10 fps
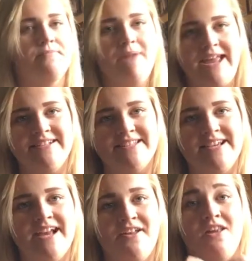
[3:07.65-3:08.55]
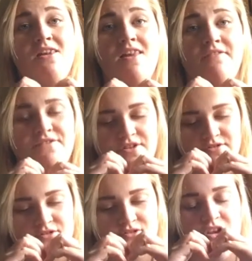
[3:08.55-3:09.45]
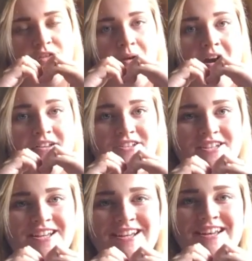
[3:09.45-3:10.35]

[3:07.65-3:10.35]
amazing and I love you so much.